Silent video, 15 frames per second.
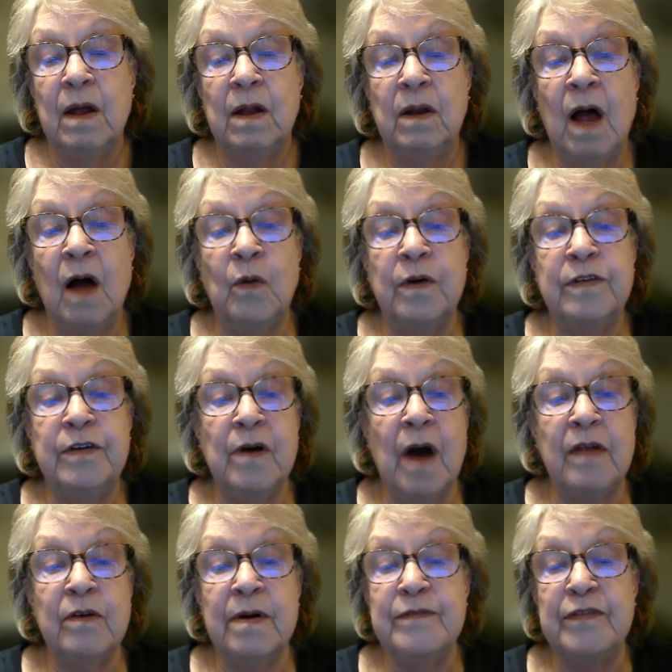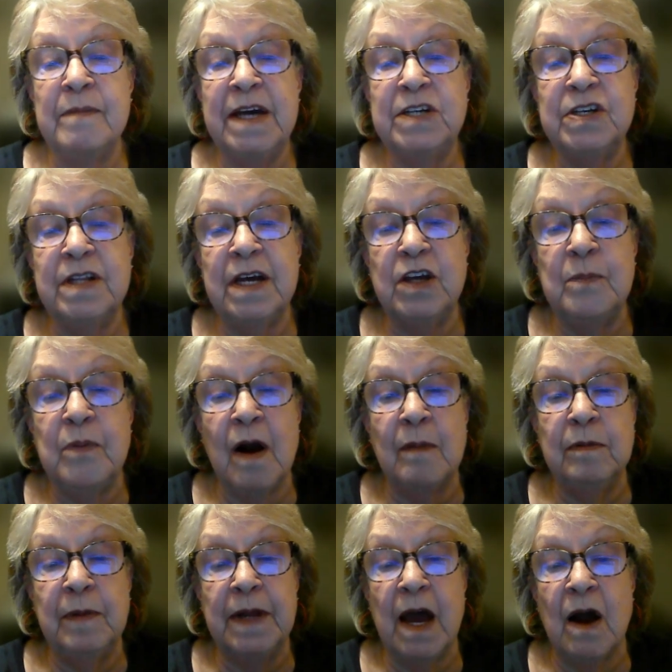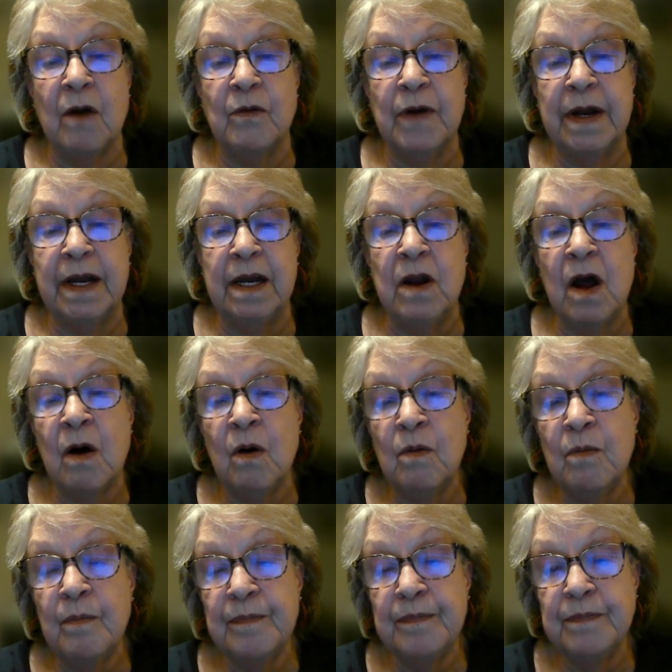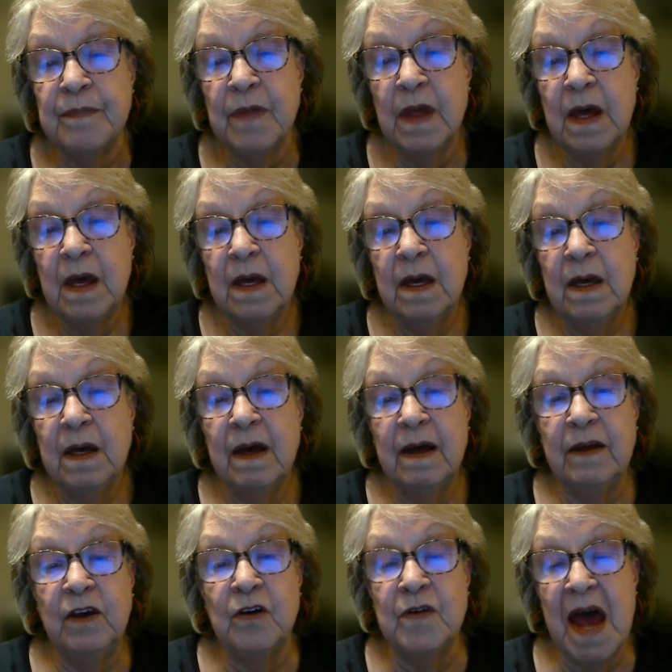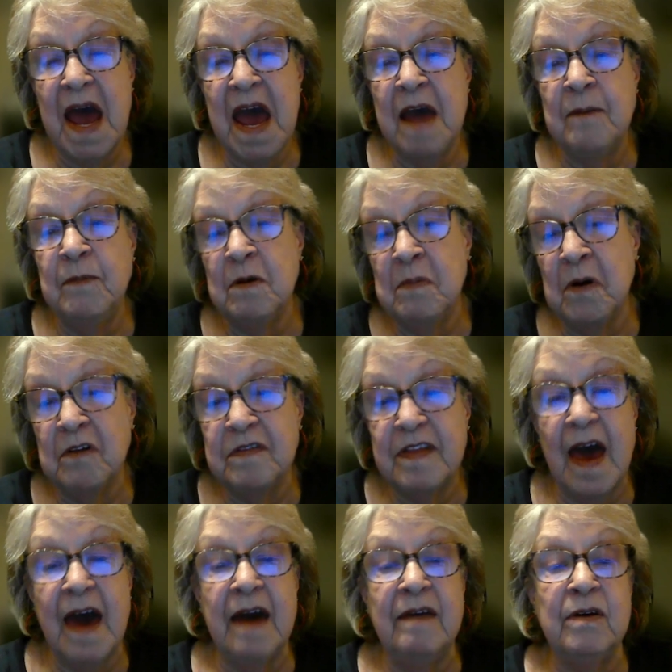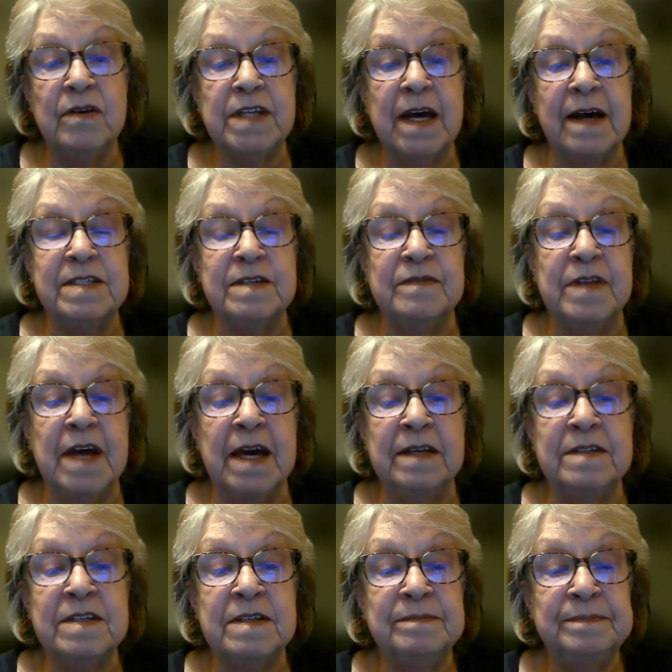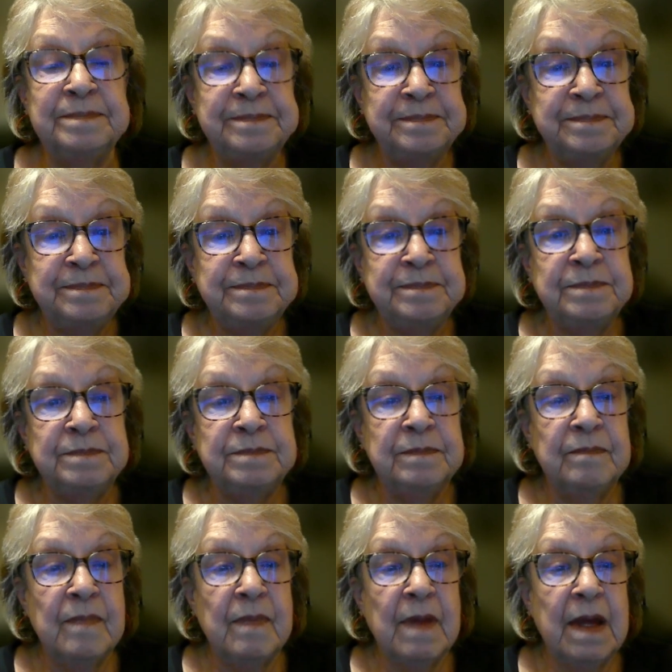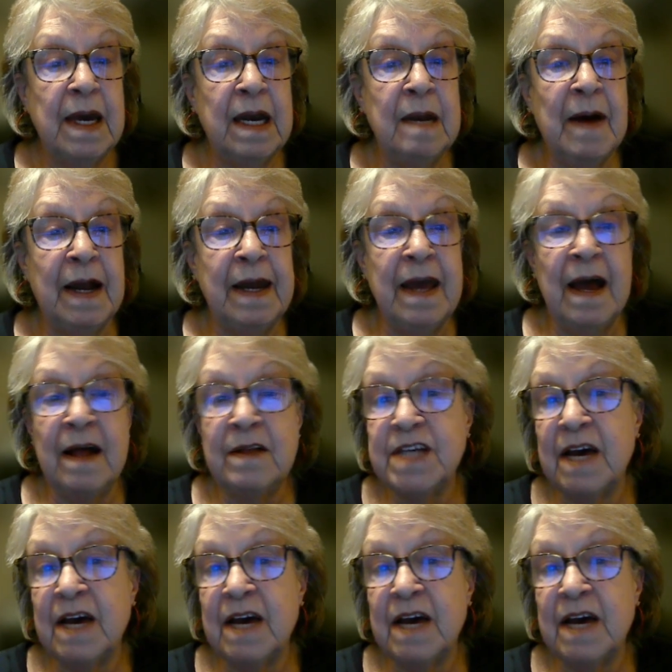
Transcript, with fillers: information that you probably already know your name, your birthday, those kinds of things. Anybody else have a question?